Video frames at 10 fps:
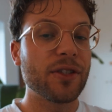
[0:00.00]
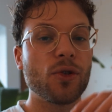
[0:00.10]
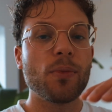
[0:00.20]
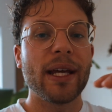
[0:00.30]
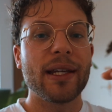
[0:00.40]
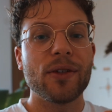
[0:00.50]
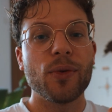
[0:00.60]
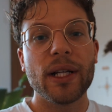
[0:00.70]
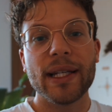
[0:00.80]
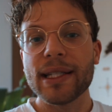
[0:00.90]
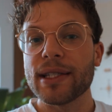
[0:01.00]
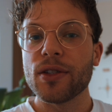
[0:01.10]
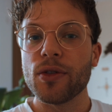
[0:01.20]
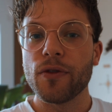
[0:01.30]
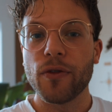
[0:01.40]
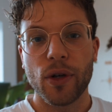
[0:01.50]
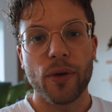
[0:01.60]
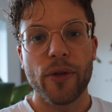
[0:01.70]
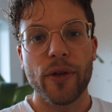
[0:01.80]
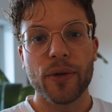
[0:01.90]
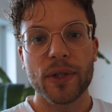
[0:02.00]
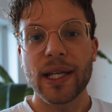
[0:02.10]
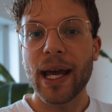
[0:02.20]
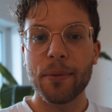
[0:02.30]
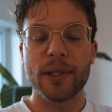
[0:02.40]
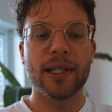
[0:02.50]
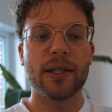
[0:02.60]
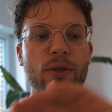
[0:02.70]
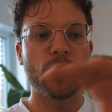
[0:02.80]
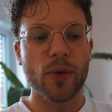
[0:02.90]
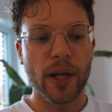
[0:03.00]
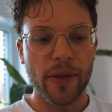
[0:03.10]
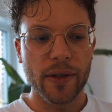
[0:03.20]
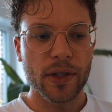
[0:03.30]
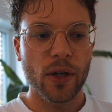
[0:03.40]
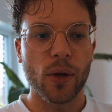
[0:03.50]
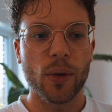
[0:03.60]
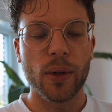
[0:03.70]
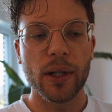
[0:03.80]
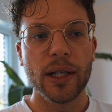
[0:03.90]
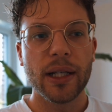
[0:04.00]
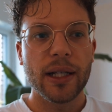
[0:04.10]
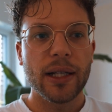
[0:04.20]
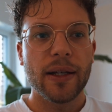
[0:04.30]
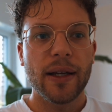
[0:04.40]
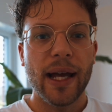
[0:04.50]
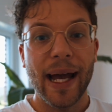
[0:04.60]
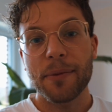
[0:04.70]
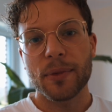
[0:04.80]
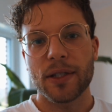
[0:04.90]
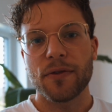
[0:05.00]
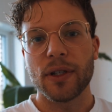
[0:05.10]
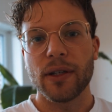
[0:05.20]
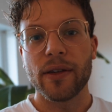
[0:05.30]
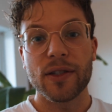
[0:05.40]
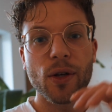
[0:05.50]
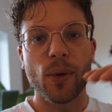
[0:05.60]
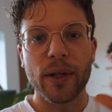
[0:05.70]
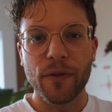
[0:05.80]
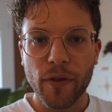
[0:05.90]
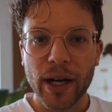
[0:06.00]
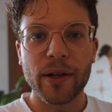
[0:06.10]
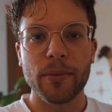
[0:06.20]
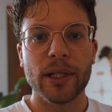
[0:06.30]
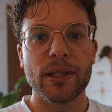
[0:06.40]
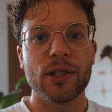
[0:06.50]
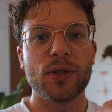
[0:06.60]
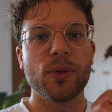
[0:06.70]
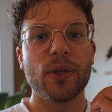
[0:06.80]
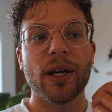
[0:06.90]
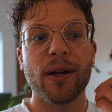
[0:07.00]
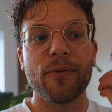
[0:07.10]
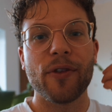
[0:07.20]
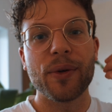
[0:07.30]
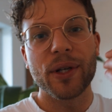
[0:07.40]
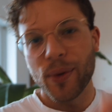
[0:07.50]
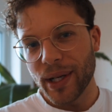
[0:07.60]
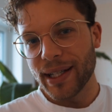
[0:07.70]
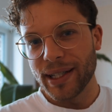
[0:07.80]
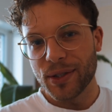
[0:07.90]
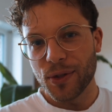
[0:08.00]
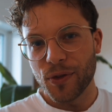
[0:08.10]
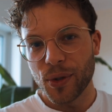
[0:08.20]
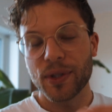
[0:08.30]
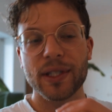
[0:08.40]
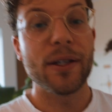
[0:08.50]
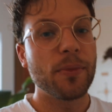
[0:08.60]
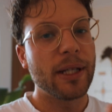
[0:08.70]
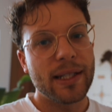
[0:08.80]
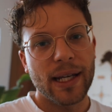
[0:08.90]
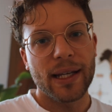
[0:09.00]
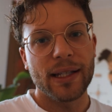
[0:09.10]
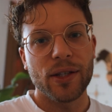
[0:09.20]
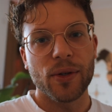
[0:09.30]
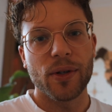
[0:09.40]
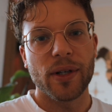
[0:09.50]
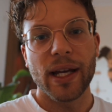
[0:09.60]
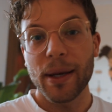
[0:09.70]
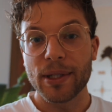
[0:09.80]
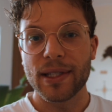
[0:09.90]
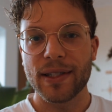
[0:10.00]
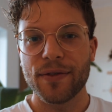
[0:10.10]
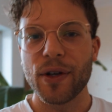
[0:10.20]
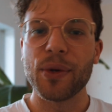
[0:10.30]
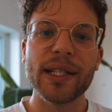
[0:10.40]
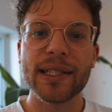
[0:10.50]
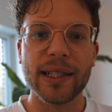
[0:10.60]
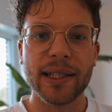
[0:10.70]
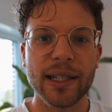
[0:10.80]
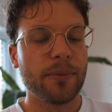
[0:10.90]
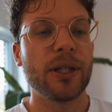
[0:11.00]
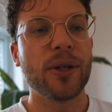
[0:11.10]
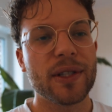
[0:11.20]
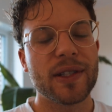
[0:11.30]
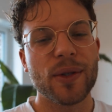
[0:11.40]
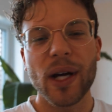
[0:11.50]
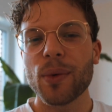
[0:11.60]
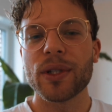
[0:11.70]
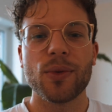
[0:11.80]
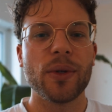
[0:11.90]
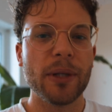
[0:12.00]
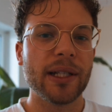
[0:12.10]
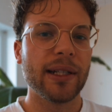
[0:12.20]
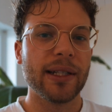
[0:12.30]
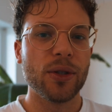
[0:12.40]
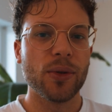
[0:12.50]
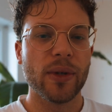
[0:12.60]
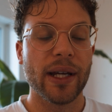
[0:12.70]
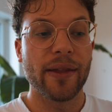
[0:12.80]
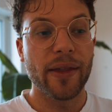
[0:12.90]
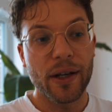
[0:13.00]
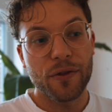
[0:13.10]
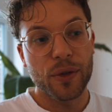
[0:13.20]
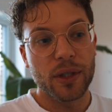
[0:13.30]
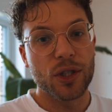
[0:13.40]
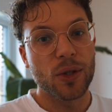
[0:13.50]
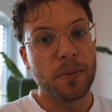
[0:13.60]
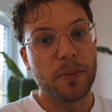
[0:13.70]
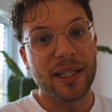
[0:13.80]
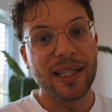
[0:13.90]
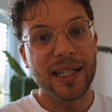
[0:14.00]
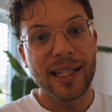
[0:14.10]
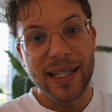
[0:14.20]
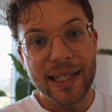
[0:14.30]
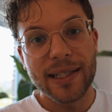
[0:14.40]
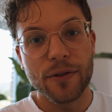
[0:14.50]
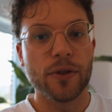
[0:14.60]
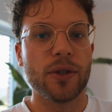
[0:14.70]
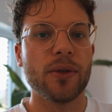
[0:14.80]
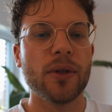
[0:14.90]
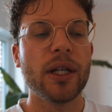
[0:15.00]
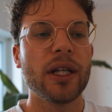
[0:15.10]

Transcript: to make it really easy to follow those habits and to create this whole atmosphere, this whole environment to come very quickly into focus and to maintain your habits very easily because you are what you repeatedly do and therefore it should be easy for you